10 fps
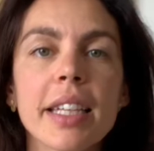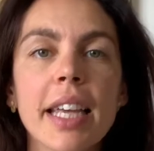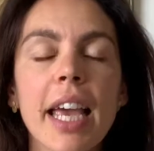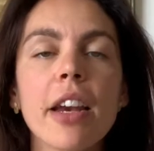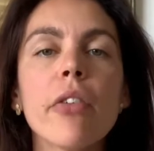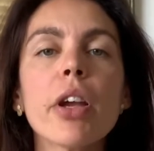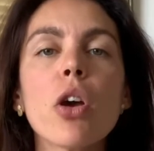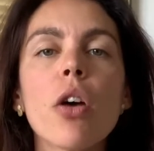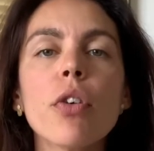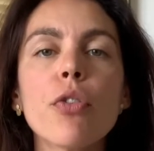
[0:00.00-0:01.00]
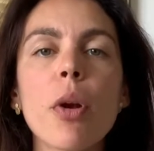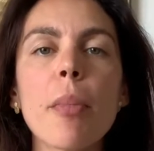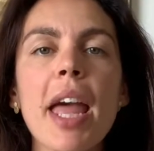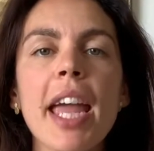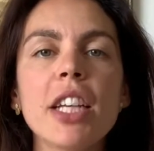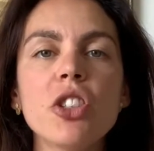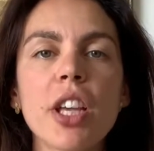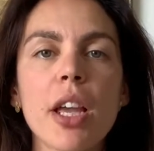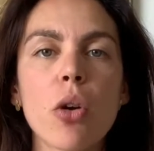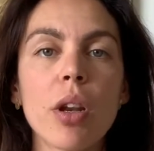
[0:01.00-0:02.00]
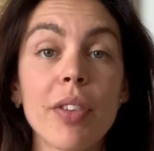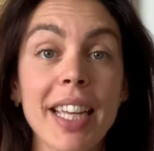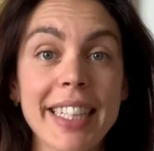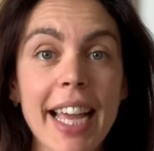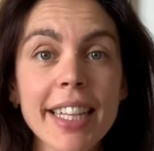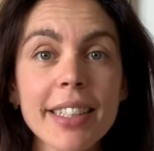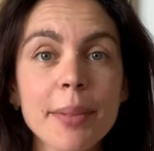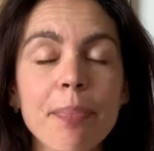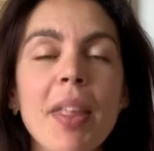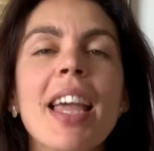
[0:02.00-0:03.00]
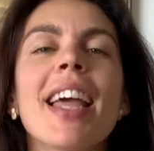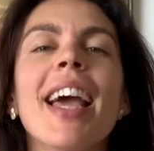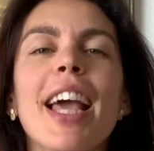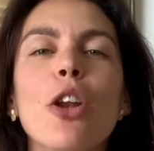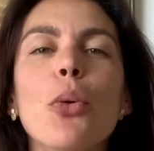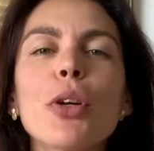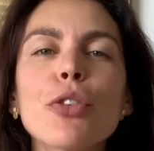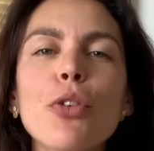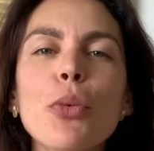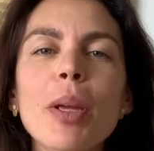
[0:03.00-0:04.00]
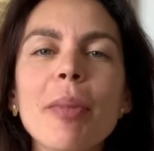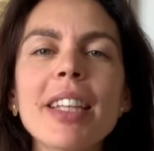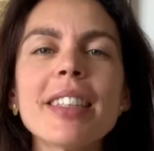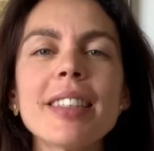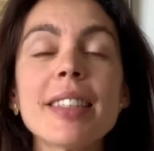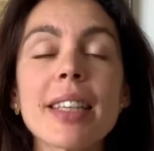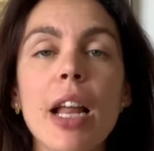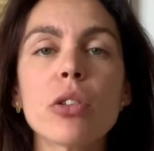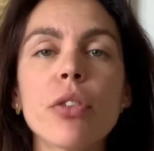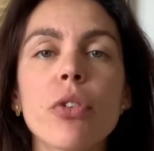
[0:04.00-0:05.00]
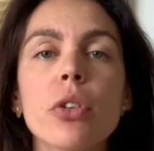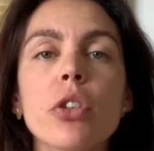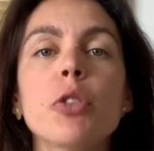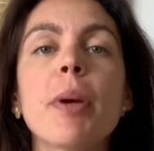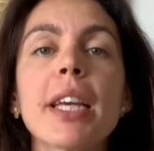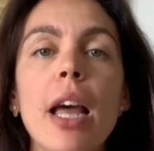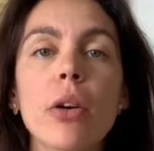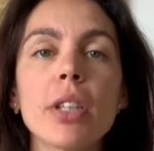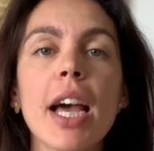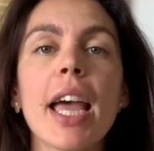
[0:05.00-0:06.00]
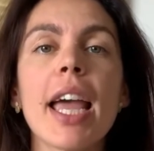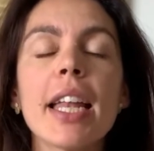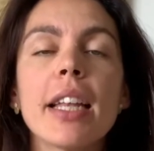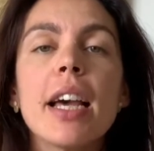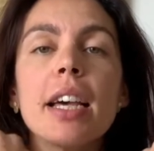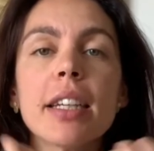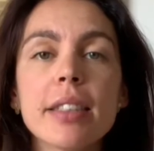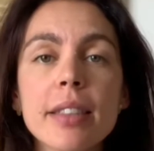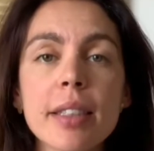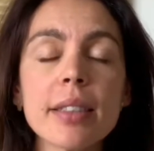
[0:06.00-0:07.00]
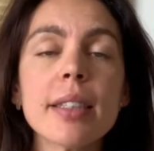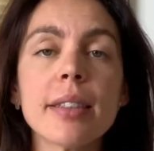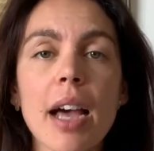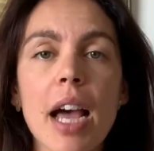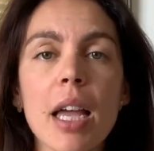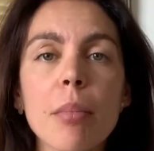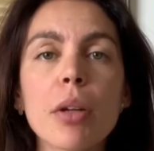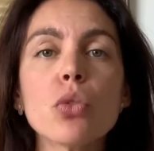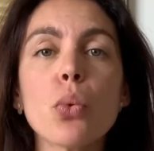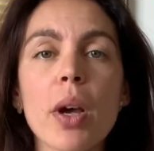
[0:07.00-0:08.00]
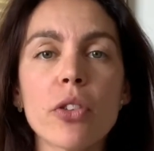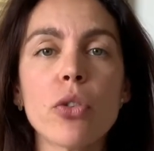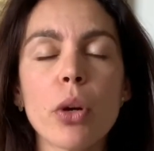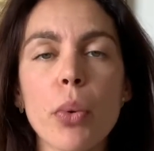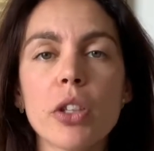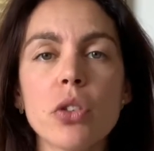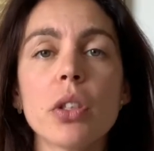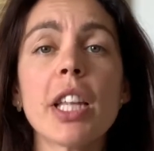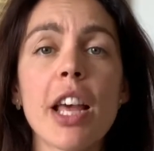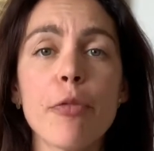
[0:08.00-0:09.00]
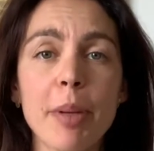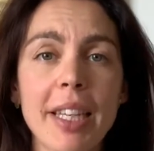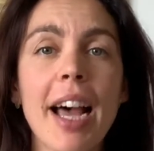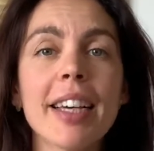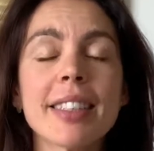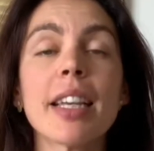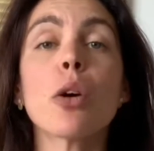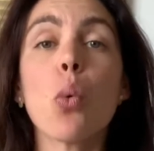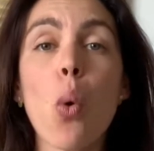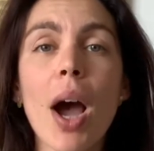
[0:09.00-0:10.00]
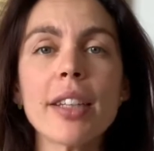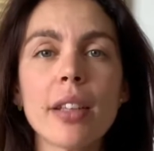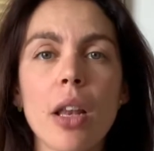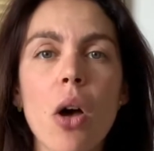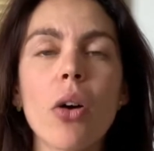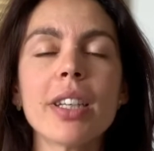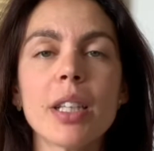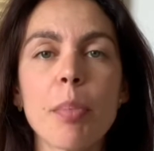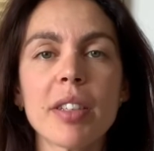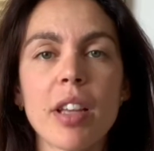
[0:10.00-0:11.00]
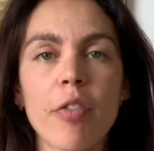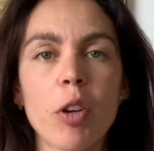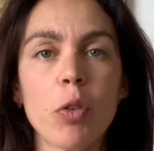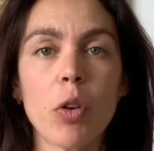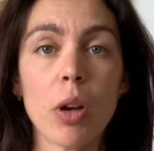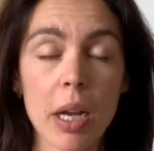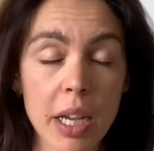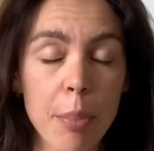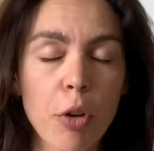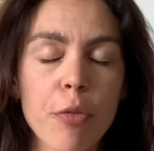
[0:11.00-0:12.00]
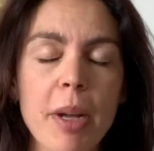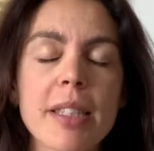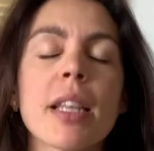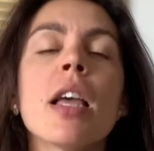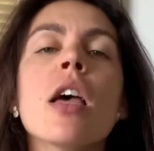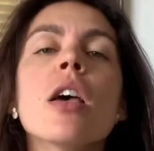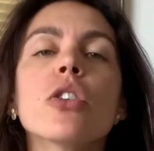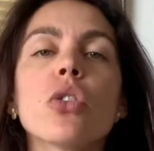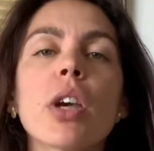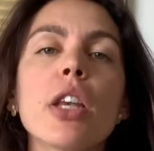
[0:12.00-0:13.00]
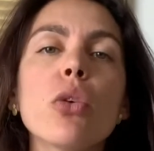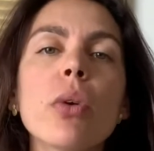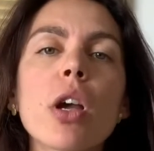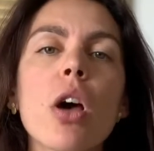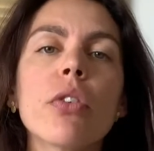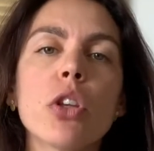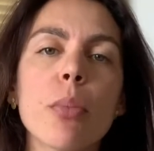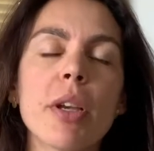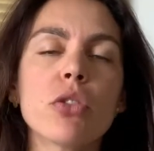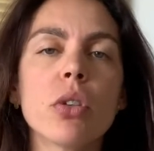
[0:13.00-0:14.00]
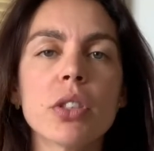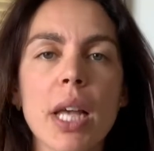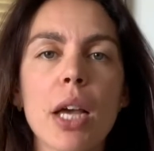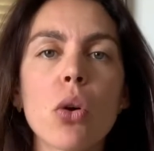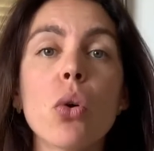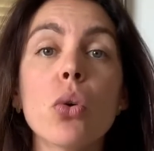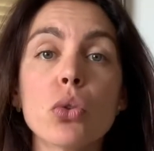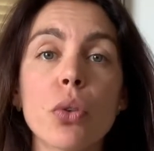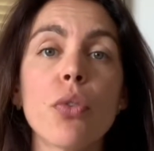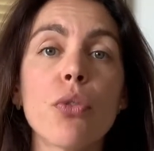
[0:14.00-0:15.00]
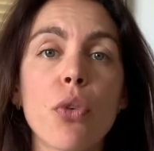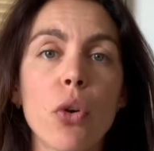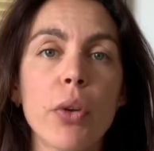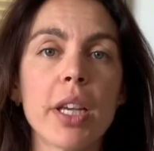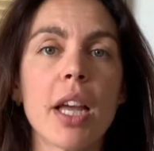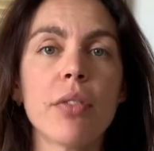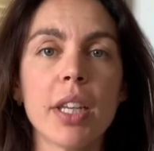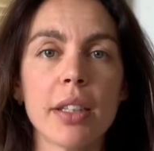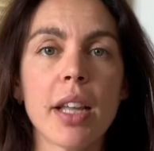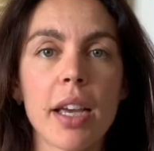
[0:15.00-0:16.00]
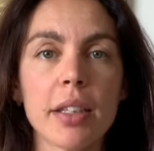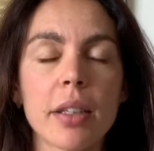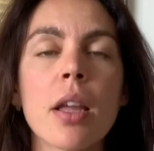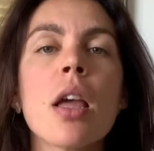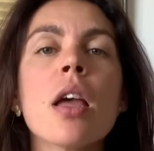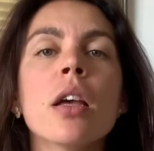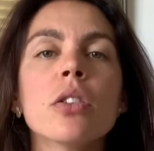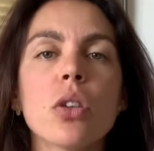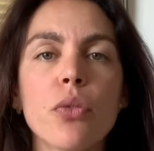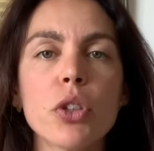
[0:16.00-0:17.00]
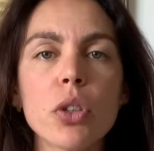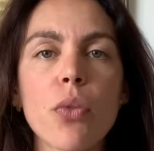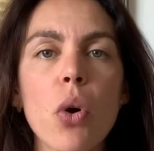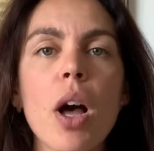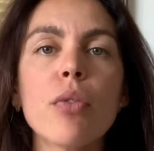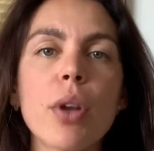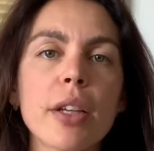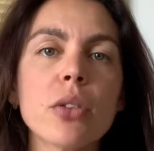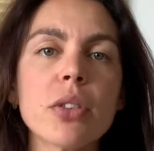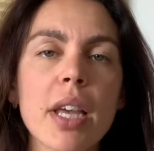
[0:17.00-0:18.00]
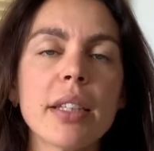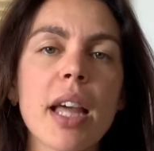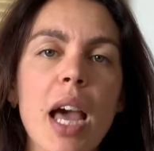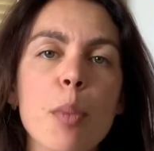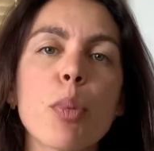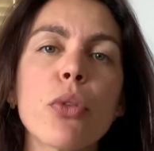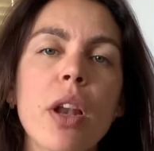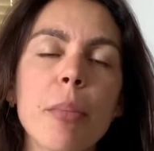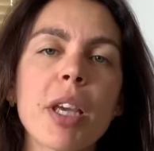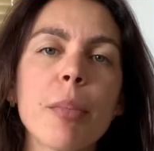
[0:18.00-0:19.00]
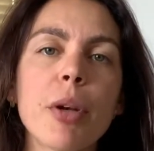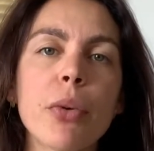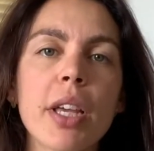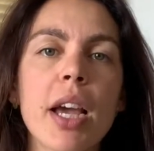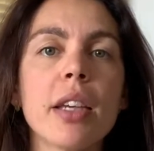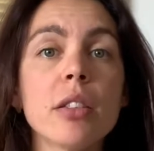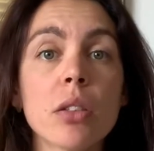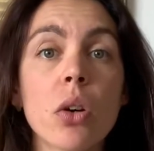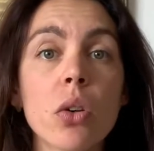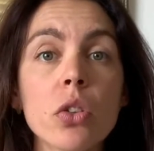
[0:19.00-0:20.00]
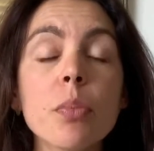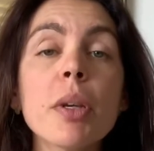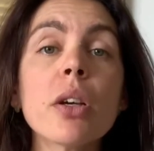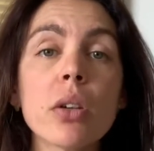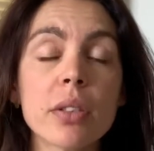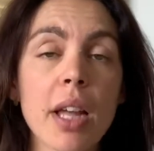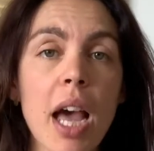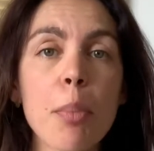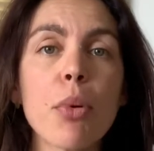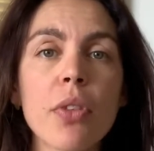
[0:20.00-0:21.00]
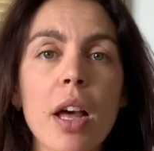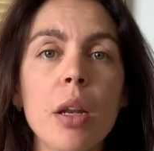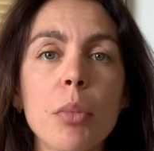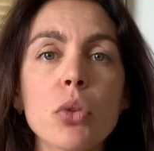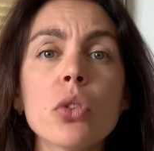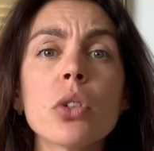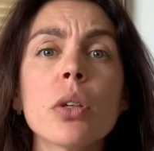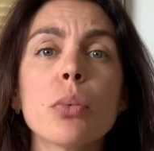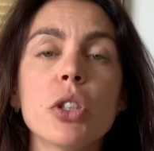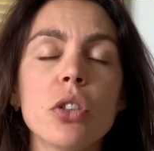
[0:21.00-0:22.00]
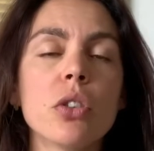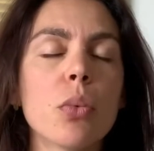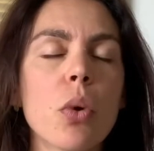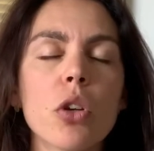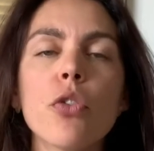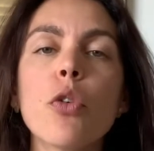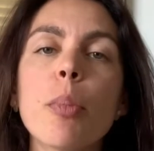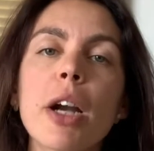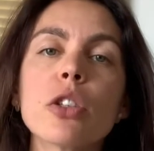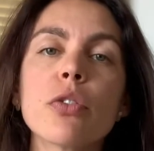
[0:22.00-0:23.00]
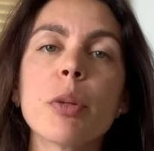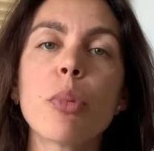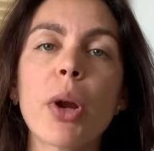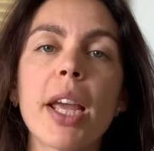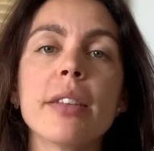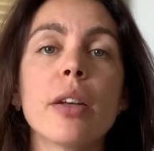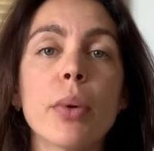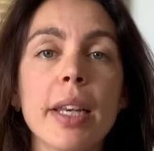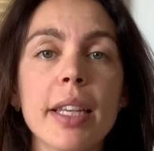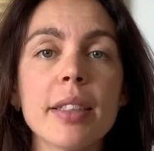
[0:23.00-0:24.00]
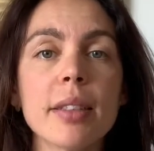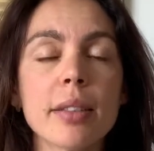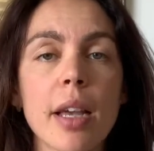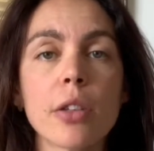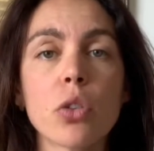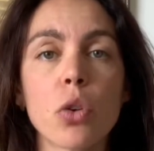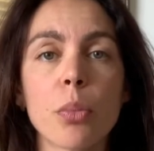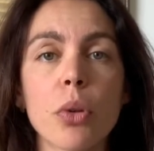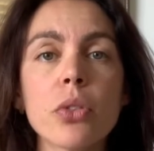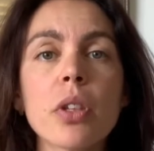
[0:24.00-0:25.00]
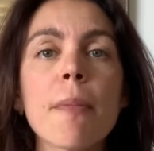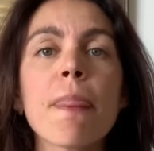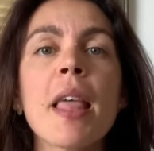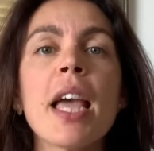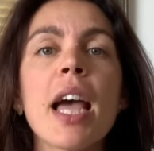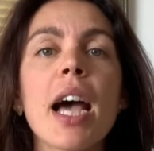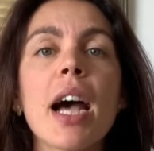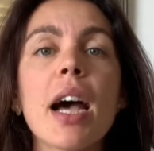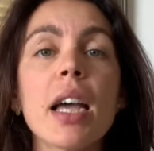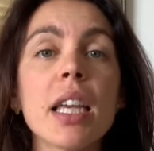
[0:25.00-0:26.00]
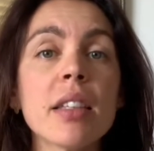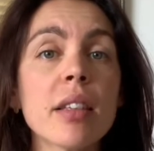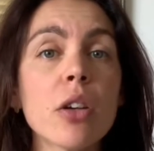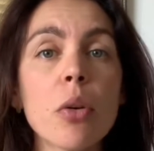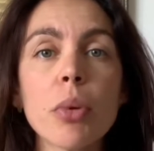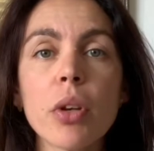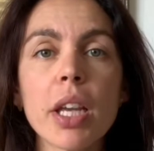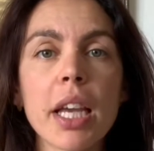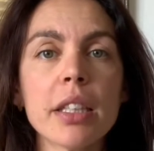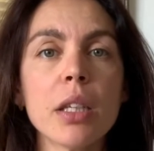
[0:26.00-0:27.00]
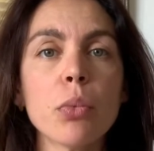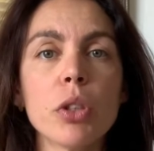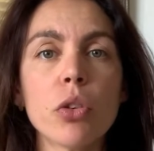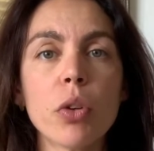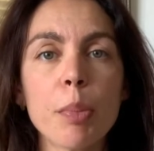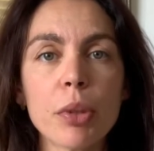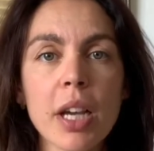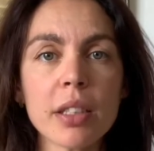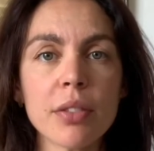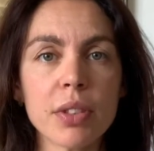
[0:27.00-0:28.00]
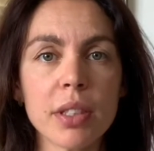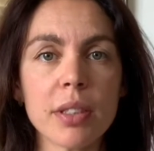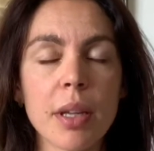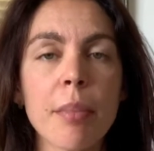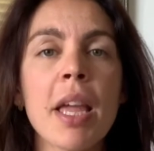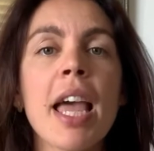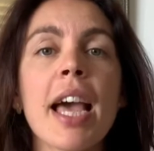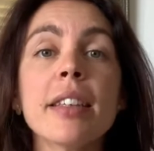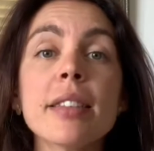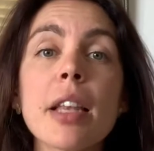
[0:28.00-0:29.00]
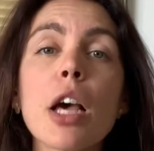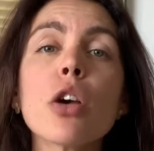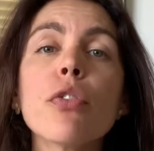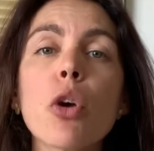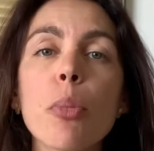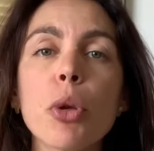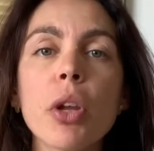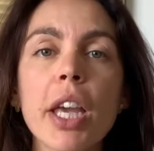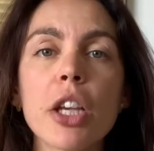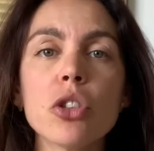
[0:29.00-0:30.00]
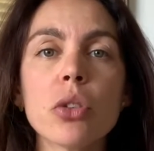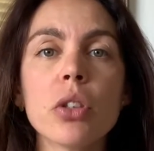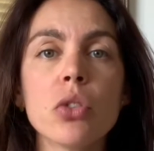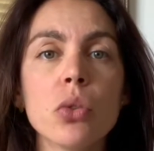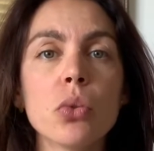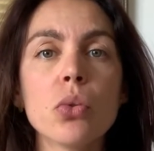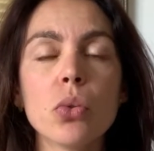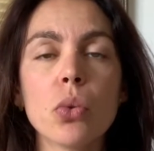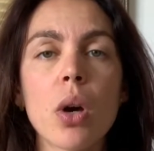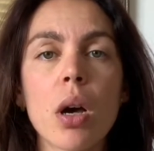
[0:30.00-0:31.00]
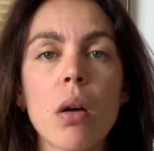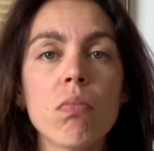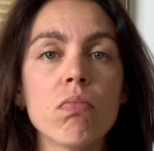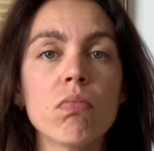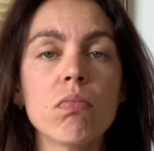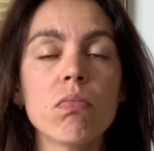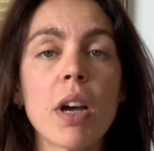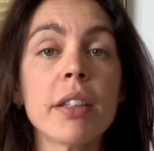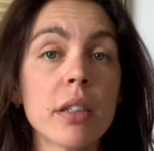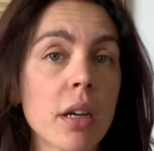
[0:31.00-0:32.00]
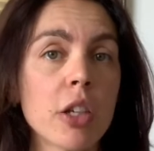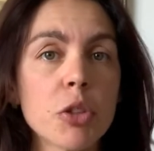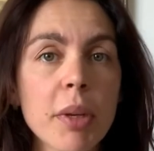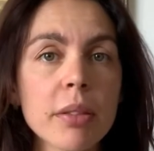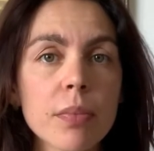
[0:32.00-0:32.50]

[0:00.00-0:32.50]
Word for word: Can I recover from AHA on a vegan diet? Hello, wonderful women. This is Claudia from Nourish by Claudia, and uh, this is the time to answer a question that I've been asked quite a lot in the past couple of, couple of months. So, can you recover your menstrual cycle also if you're following a vegan diet? So, first of all, I would like to say that hypothalamic amenorrhea is caused because the hypothalamus, which is the wonderful part of the brain that releases the sex hormones, uh, isn't communicating with your reproductive system. And this lack of communication is due to um, undernourishment,